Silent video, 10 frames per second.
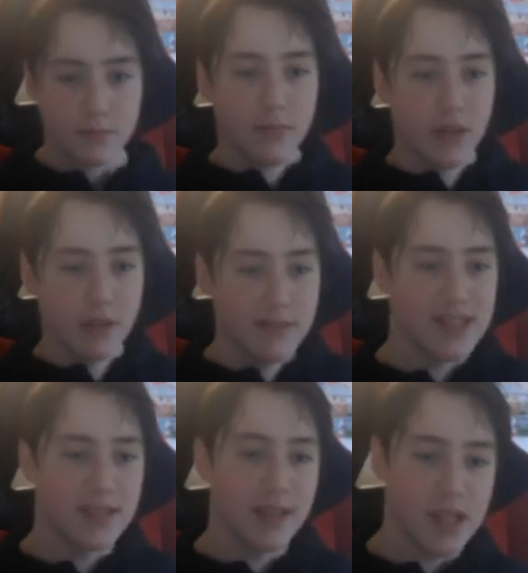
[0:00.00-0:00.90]
was the
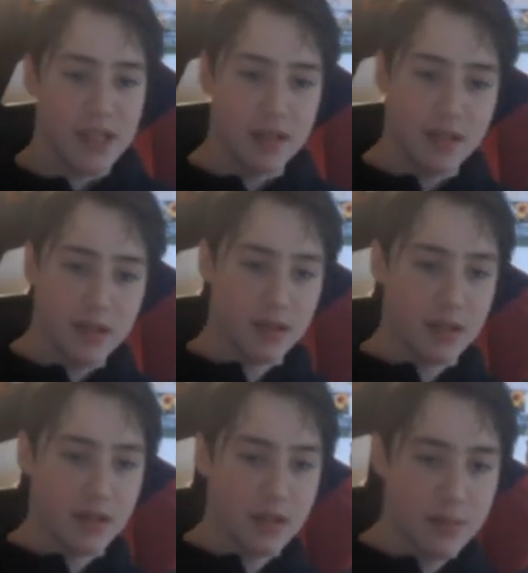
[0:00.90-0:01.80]
last Sultan of the
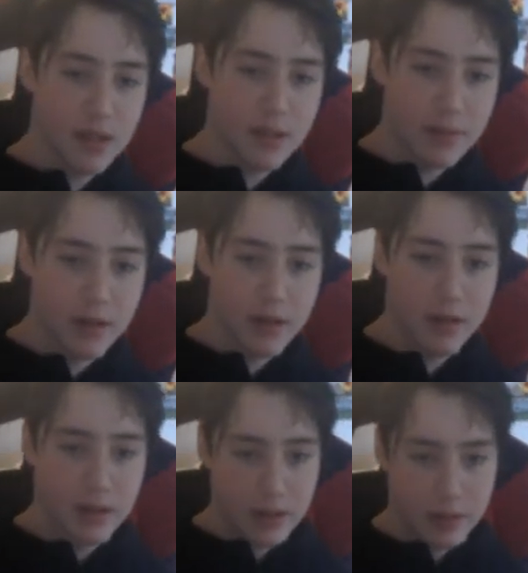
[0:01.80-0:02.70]
Ottoman Empire,
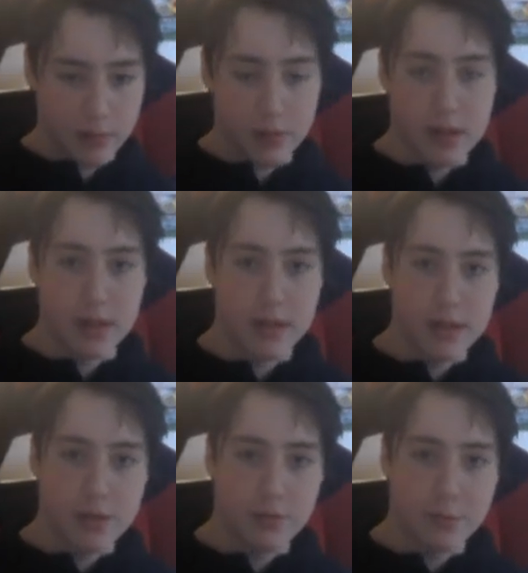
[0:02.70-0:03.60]
which was in the
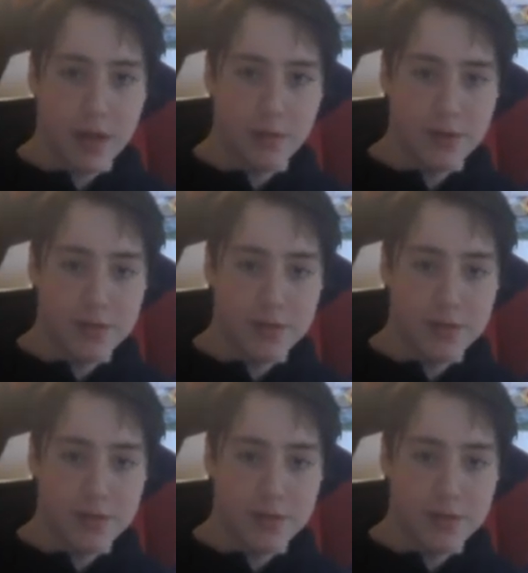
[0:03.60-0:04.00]
Central Powers.